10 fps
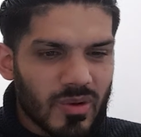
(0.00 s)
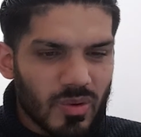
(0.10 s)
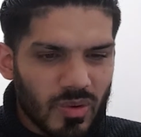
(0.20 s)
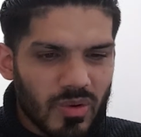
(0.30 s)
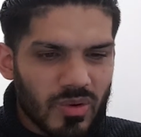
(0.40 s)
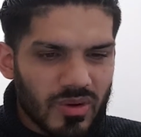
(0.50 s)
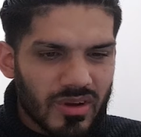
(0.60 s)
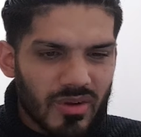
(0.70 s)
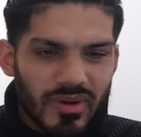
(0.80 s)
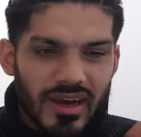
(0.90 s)
Whew.
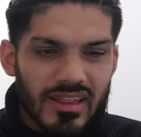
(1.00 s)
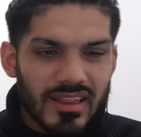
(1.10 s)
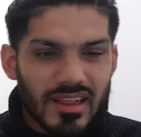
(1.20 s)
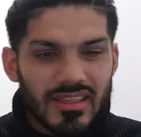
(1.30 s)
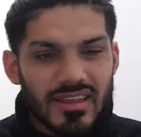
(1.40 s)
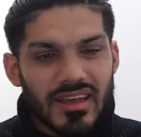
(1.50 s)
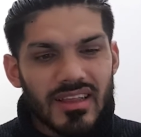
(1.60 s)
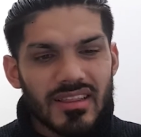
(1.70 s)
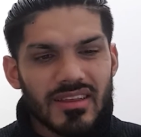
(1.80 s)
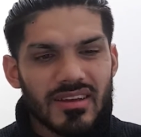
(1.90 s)
Well guys, and that's the
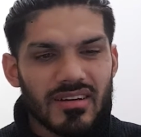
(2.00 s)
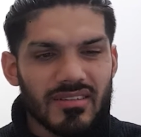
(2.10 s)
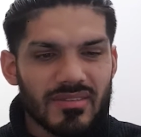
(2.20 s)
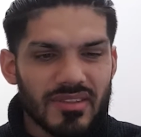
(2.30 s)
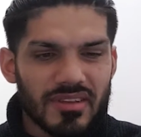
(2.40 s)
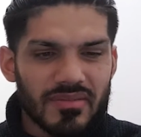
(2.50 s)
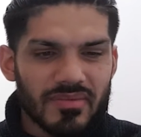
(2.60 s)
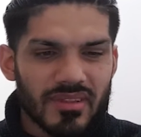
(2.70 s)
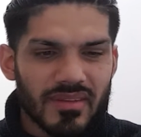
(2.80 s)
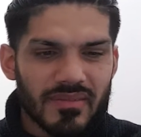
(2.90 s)
end of the video
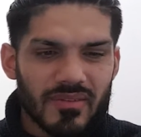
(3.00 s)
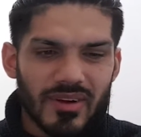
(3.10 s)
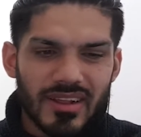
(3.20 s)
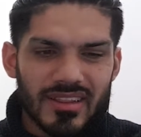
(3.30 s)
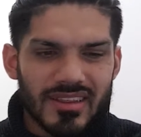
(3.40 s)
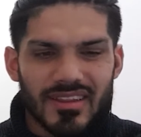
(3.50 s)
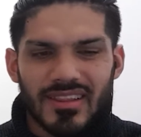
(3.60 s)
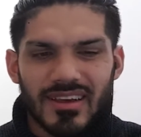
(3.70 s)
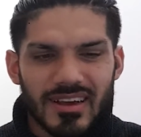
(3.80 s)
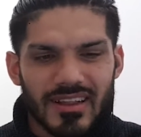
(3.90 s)
right
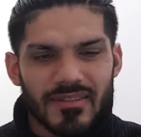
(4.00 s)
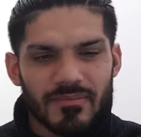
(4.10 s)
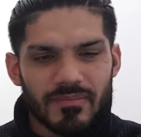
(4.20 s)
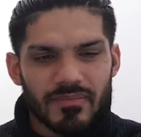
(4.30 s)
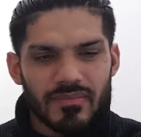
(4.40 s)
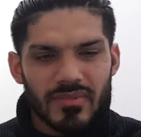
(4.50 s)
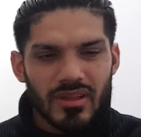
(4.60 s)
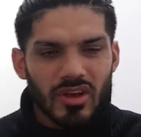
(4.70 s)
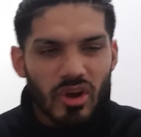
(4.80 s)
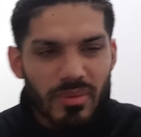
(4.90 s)
there guys.
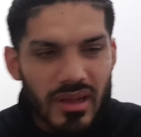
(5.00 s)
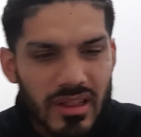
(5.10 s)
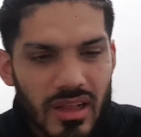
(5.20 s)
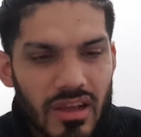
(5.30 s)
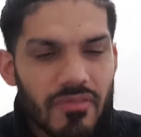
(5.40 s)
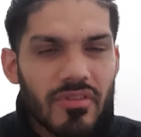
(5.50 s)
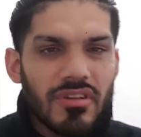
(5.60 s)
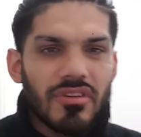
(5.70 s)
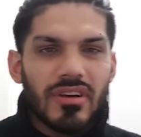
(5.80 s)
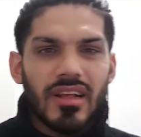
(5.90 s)
Hope you guys
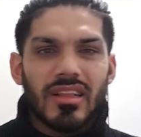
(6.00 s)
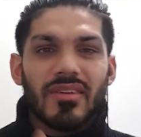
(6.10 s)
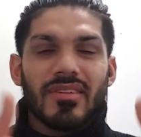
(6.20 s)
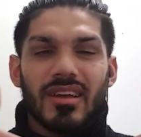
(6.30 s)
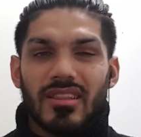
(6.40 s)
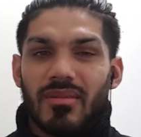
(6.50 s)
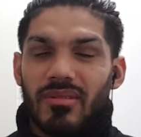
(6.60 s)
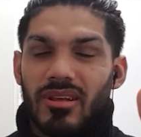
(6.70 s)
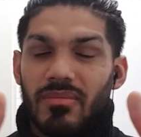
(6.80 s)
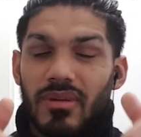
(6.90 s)
enjoyed guys. Give a giant
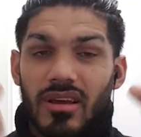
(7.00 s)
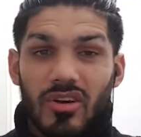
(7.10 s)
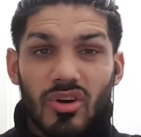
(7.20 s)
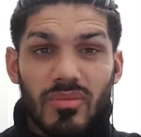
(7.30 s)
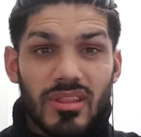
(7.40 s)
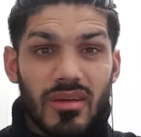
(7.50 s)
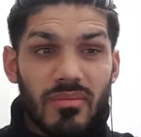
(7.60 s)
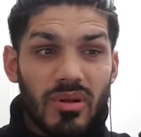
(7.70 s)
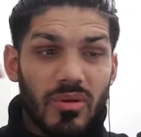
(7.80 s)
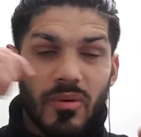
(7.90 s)
thumbs up and comment down
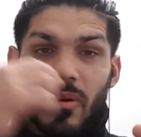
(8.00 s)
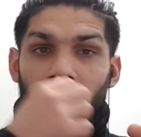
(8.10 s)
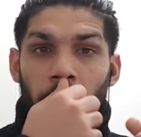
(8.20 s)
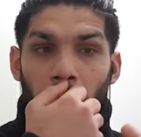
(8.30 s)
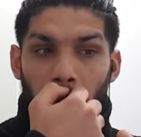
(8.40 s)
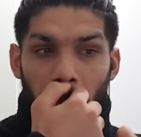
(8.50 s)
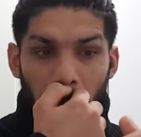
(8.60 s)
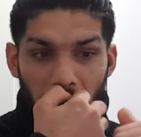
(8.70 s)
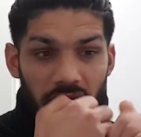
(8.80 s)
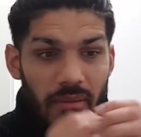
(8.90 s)
below.
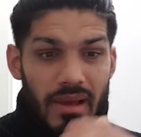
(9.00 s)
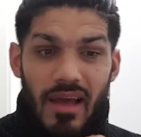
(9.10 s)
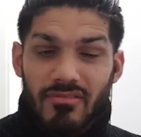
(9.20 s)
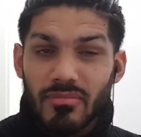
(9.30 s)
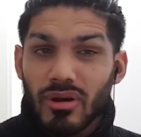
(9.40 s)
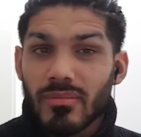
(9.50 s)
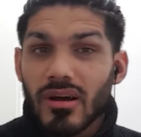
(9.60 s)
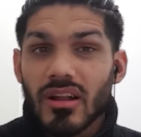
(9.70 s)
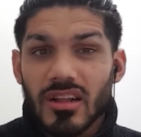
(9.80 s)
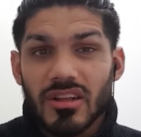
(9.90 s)
Well, I might have to book my
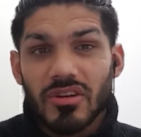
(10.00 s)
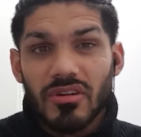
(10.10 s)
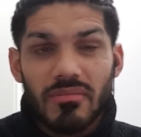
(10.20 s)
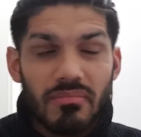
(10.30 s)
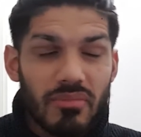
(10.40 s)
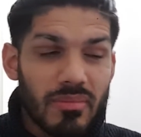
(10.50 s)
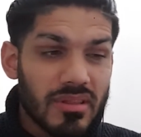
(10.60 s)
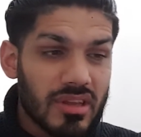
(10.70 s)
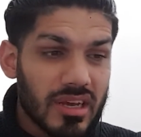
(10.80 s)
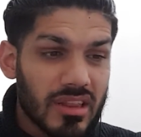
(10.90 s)
early, you know, book my
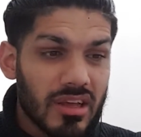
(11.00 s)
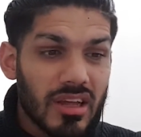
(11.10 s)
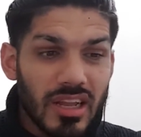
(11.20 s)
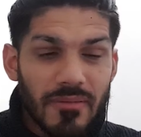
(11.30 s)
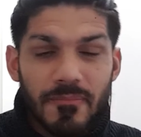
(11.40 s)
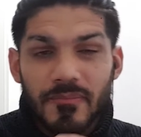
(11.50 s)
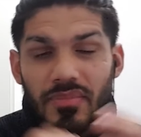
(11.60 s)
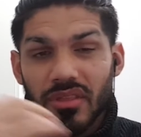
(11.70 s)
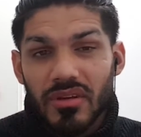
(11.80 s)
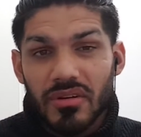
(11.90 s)
ticket early
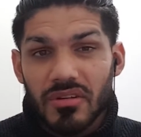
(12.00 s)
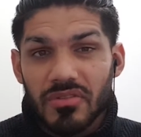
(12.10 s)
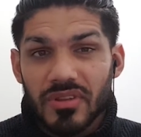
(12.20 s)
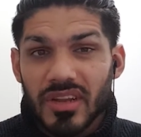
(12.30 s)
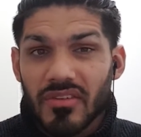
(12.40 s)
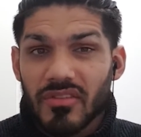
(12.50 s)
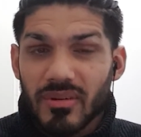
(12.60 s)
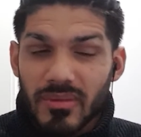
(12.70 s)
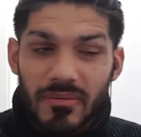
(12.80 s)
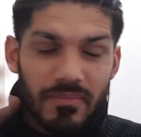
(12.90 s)
on 29
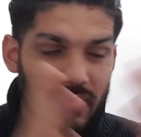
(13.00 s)
November,